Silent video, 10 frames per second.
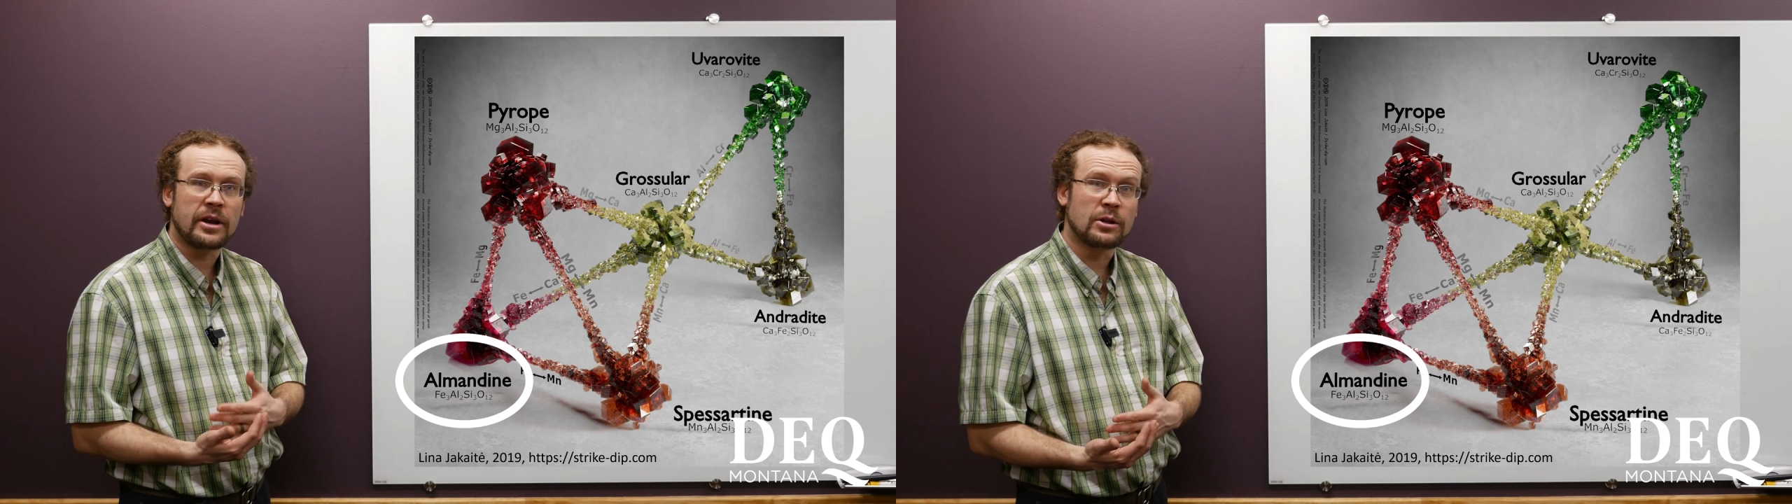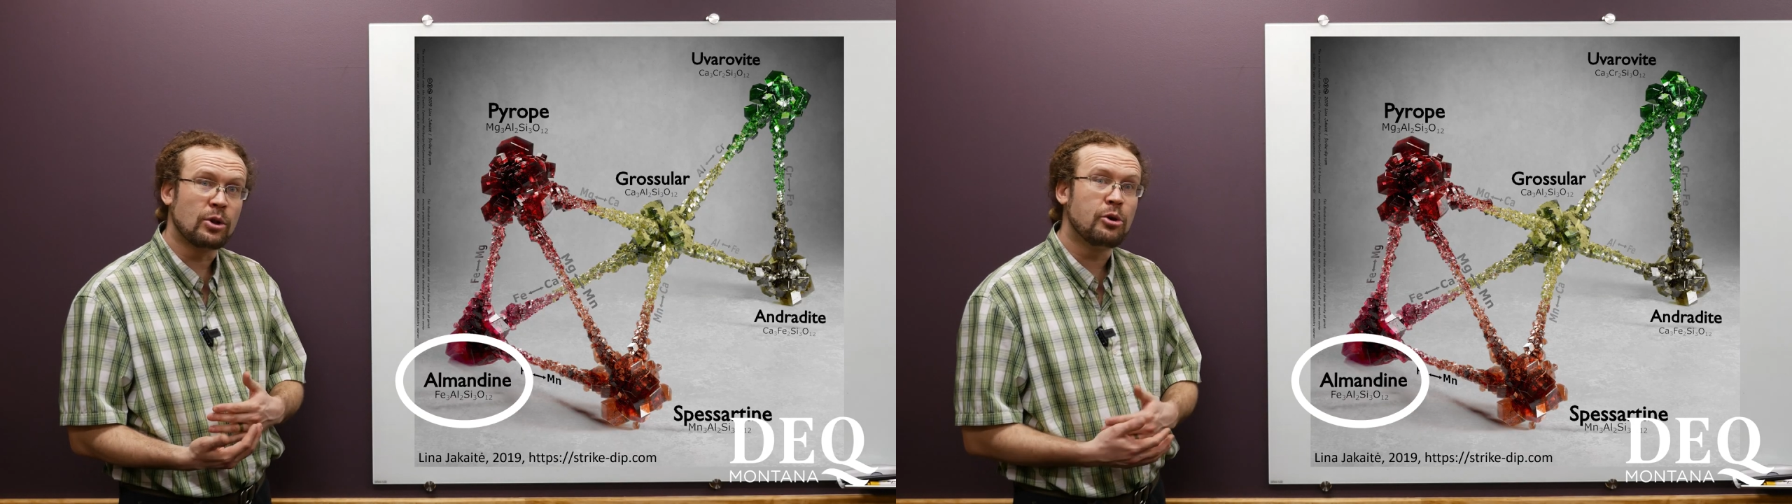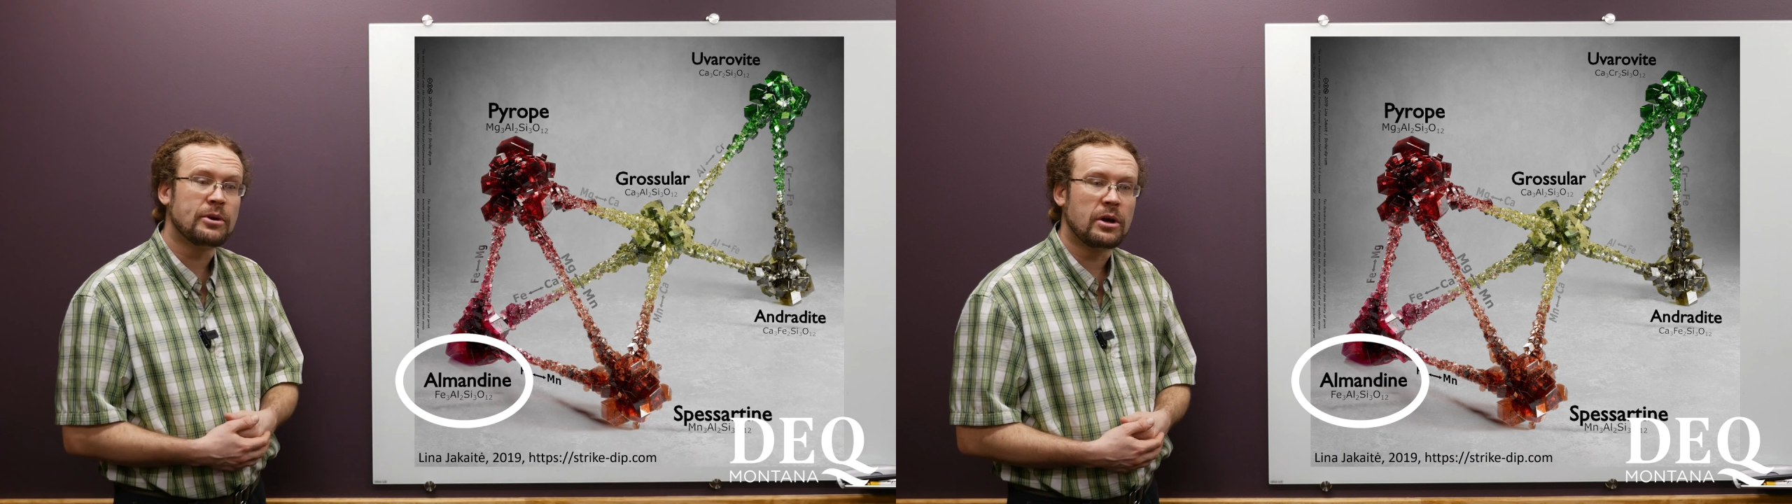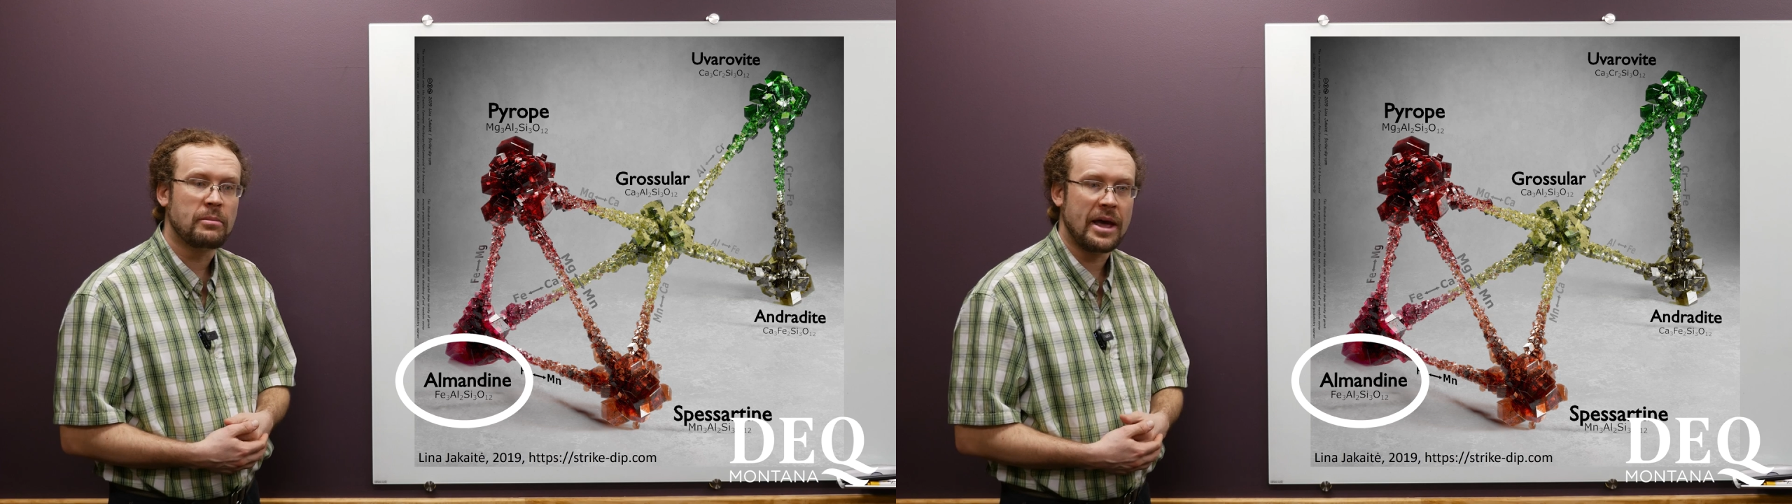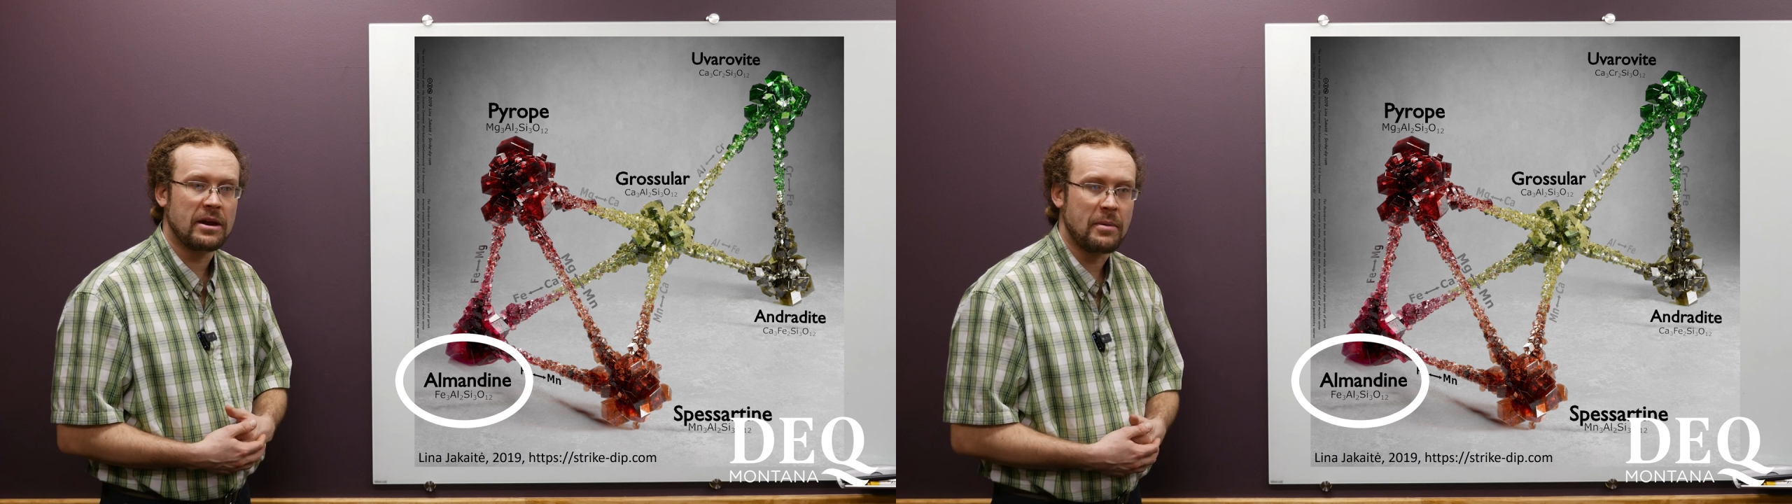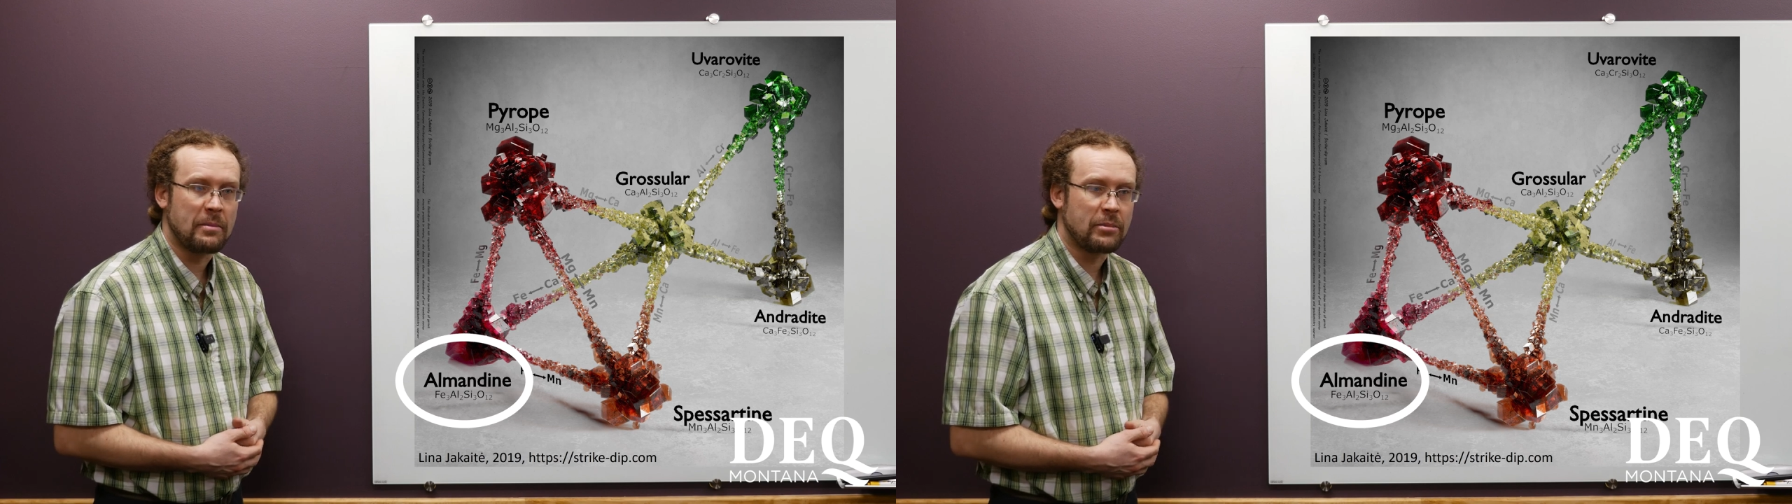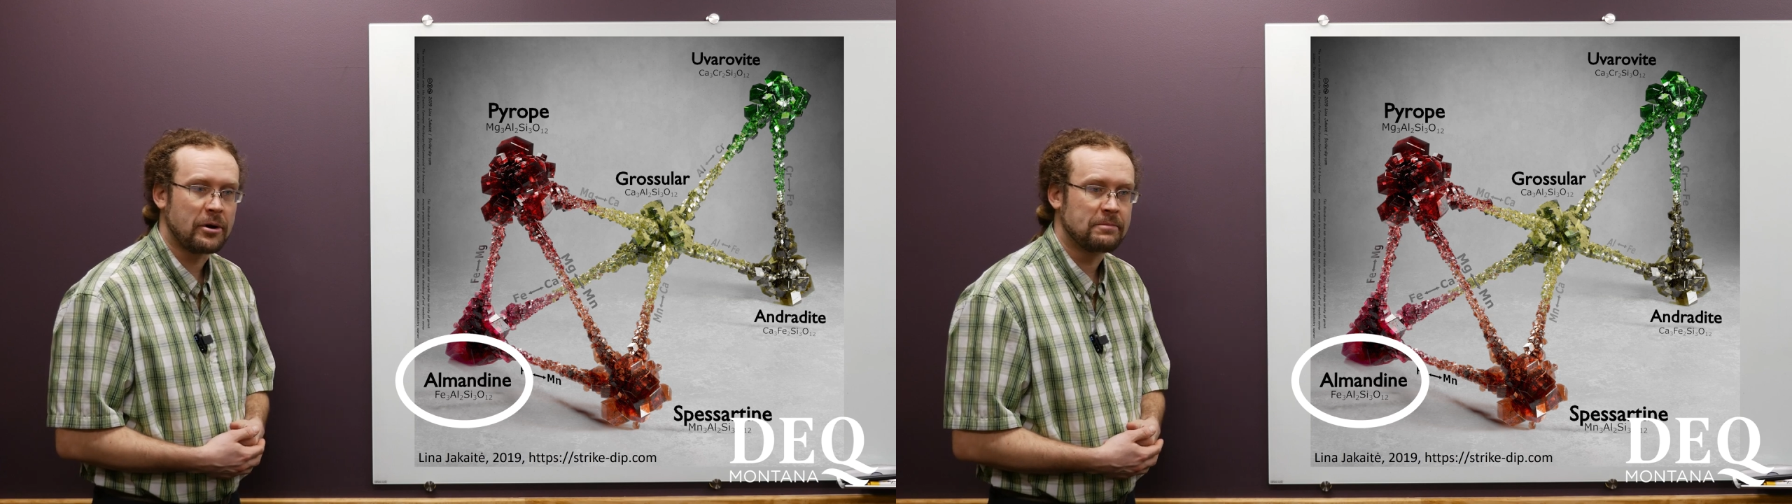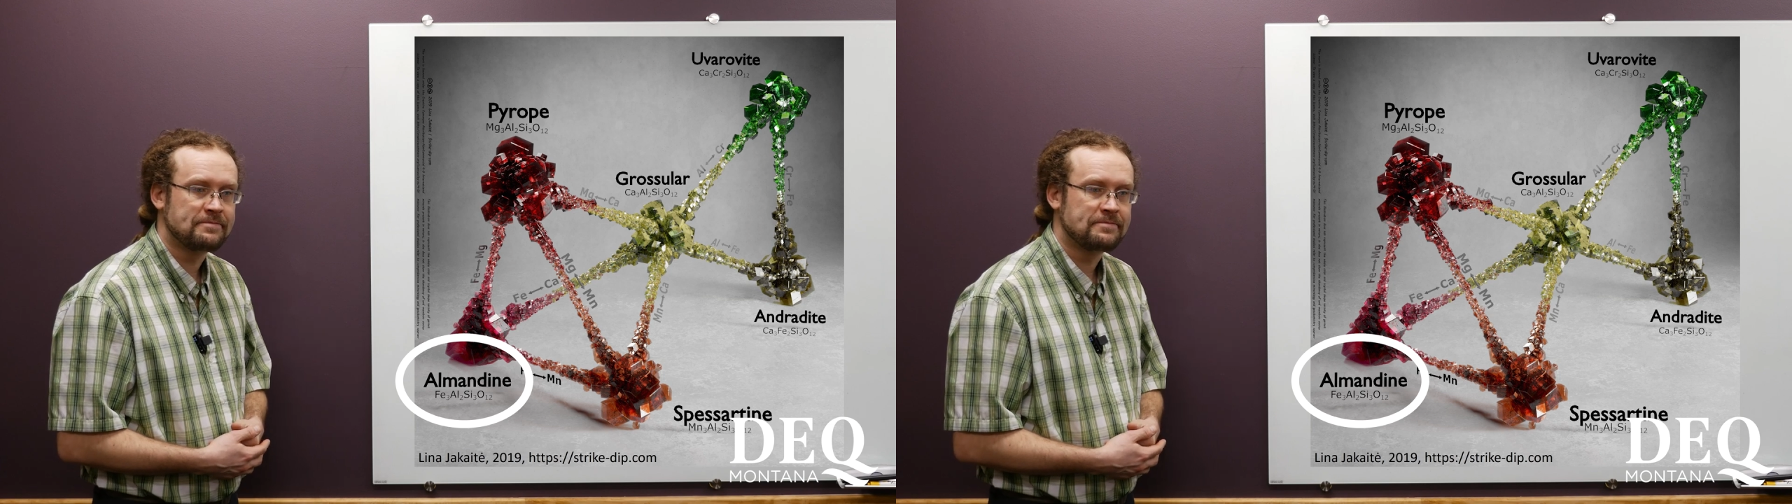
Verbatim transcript: aluminum end member.